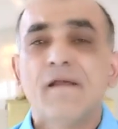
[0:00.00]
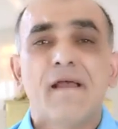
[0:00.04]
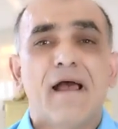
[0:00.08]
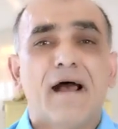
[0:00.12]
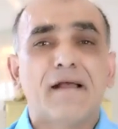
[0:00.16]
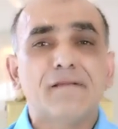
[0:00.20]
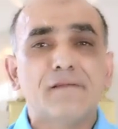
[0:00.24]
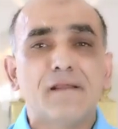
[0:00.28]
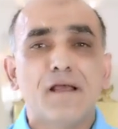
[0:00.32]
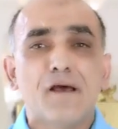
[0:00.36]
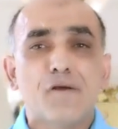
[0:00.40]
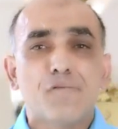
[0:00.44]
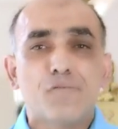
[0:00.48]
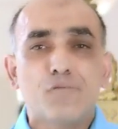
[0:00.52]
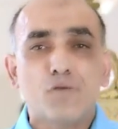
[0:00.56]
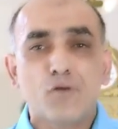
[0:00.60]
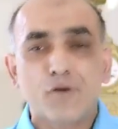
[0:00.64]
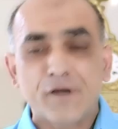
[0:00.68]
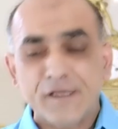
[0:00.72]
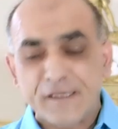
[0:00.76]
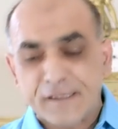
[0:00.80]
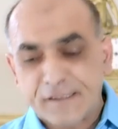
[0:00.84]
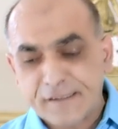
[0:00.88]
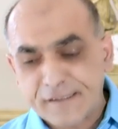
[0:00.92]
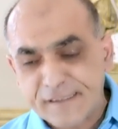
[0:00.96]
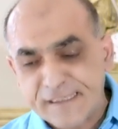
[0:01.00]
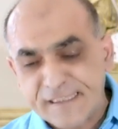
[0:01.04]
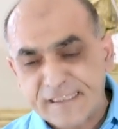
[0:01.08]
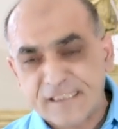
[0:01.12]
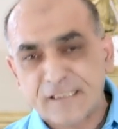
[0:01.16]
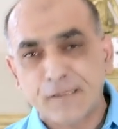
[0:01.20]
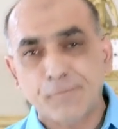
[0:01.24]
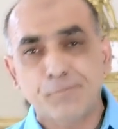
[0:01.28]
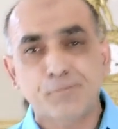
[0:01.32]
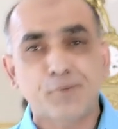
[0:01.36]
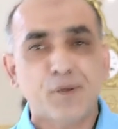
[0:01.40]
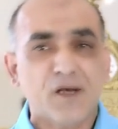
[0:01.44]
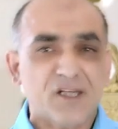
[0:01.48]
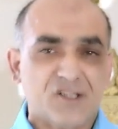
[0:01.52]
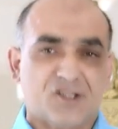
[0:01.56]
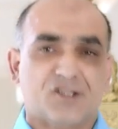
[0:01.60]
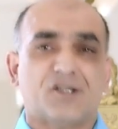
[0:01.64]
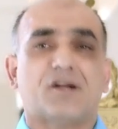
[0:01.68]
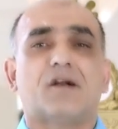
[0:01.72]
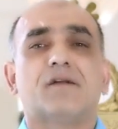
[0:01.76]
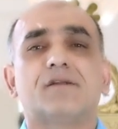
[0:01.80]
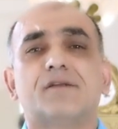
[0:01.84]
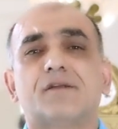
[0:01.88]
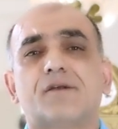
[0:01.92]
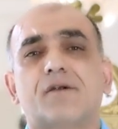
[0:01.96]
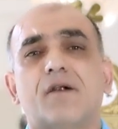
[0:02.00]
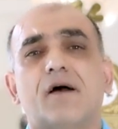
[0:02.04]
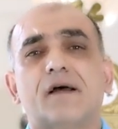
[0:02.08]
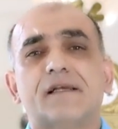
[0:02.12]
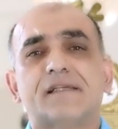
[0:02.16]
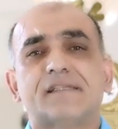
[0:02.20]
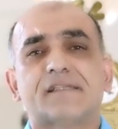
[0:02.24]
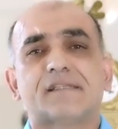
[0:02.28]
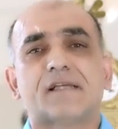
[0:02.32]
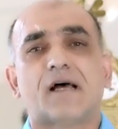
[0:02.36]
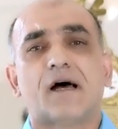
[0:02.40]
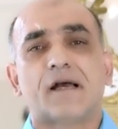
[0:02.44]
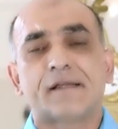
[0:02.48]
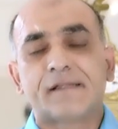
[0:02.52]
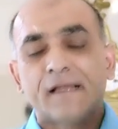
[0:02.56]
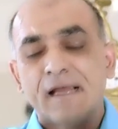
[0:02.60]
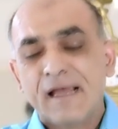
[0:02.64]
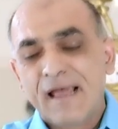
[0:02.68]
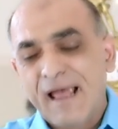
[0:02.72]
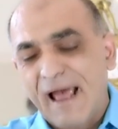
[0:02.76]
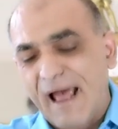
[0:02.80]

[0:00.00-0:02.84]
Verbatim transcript: and therefore increase the pressure on the right side